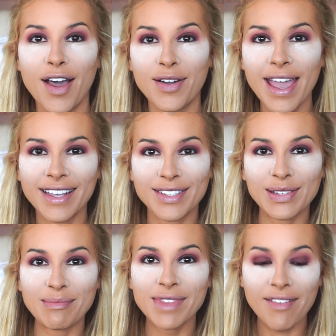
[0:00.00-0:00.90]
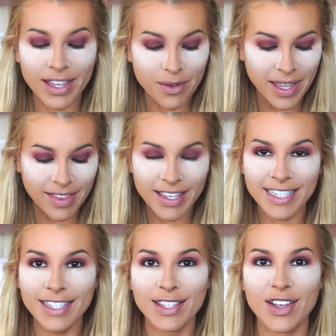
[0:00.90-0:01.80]
Okay, so I'm loving the way that
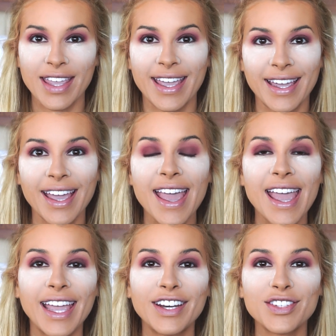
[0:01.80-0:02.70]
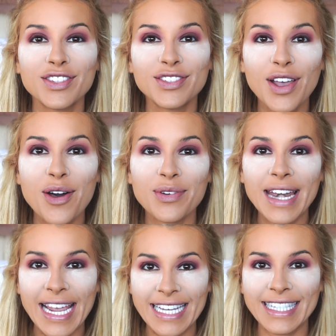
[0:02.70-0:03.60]
this is looking. It is so
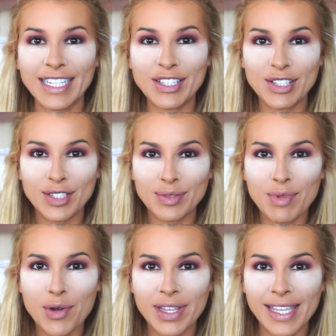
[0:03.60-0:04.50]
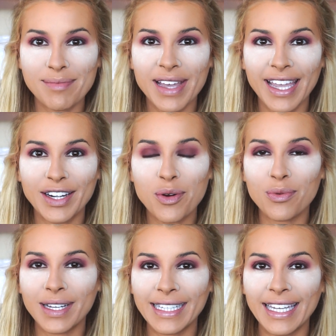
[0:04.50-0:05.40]
nice and smoky, but in a
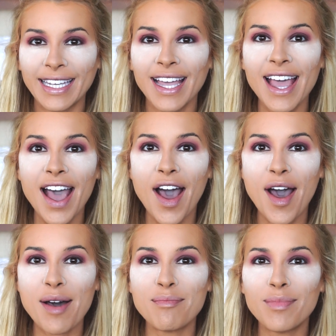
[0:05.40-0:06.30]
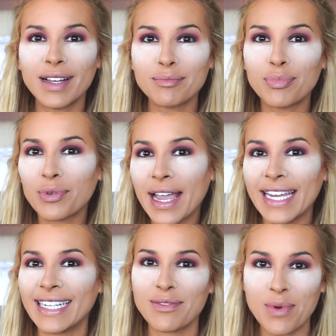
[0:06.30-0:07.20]
really
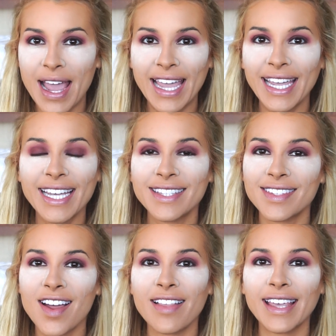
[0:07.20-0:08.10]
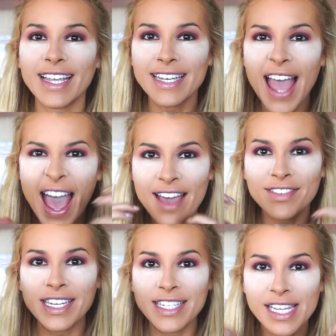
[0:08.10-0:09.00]
bright way. It's not like a
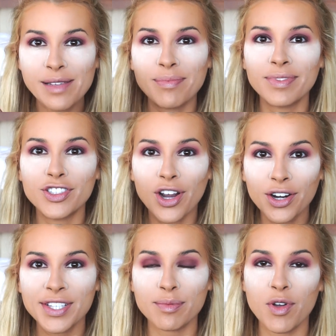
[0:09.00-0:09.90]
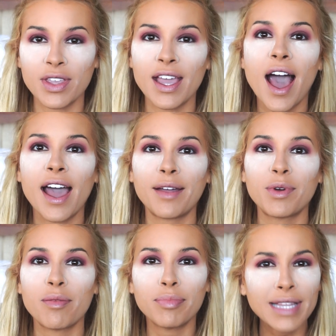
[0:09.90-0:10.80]
heavy, deep, dark, smoky eye
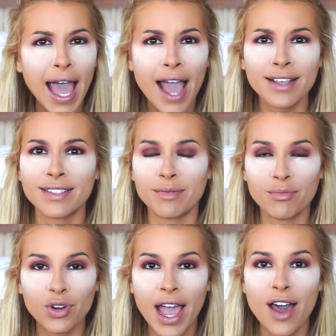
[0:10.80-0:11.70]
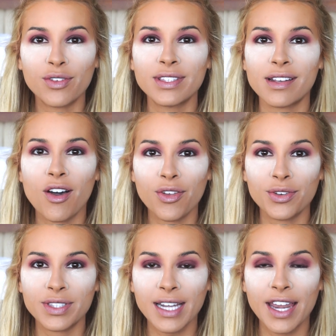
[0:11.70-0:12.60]
with blacks and browns and all
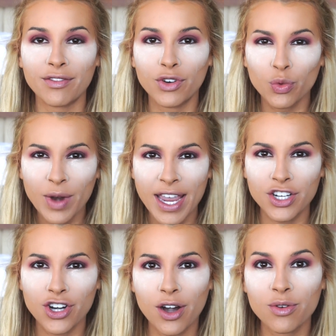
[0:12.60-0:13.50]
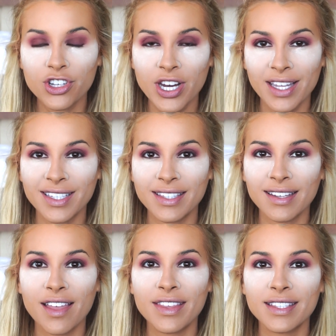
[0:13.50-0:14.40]
those kind of gray charcoal shades. It's
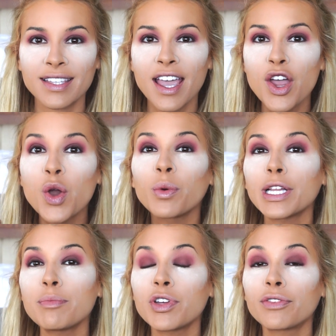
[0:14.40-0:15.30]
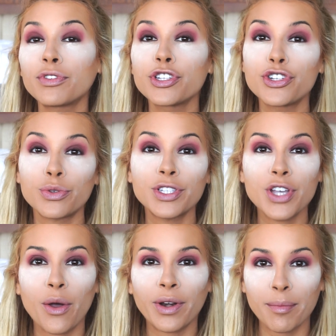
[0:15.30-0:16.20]
got this really beautiful jewel
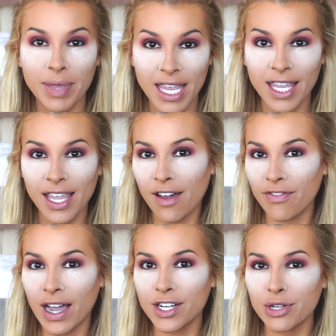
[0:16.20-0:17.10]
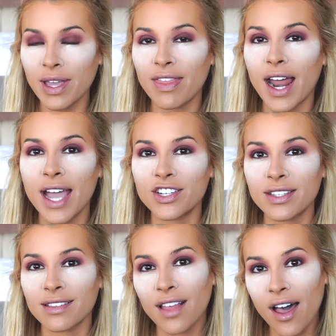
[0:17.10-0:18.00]
tone pinky effect to it that I
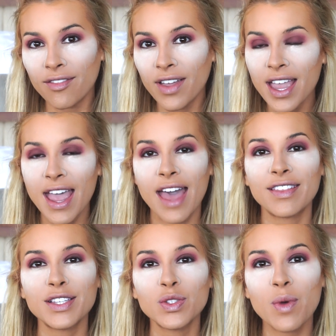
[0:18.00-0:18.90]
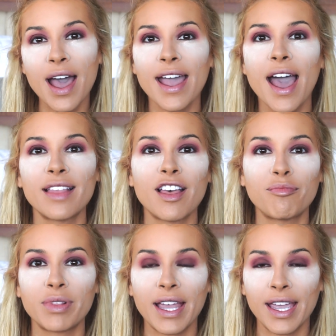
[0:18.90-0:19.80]
just love. And this is why I
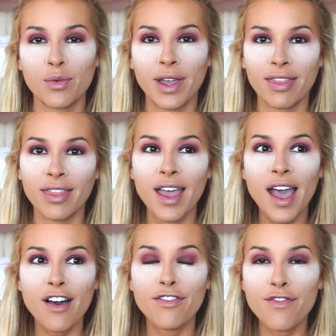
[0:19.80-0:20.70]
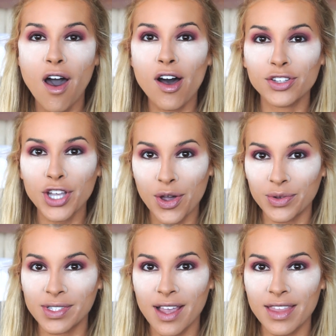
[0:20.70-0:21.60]
love playing with fall
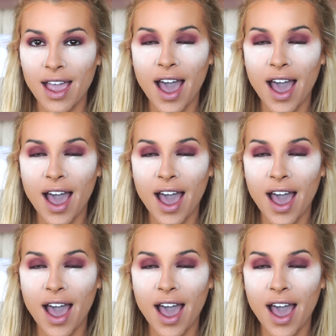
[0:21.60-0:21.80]
tones on the